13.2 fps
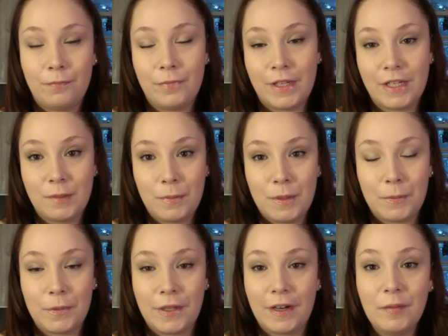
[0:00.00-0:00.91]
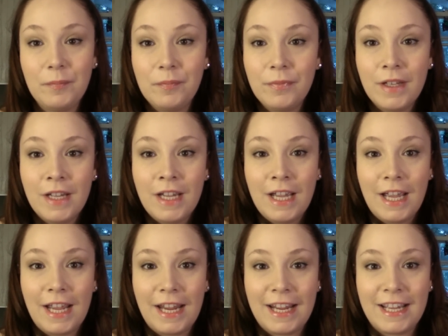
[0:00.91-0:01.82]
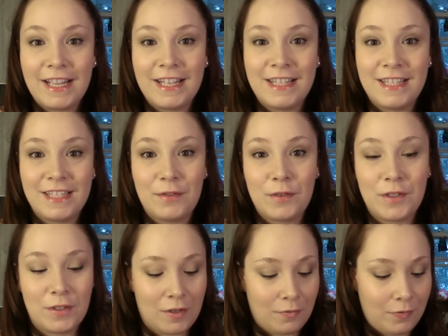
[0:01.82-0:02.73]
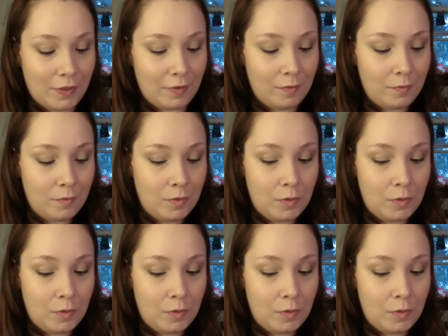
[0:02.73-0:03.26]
nice people there, and it was a lot of fun.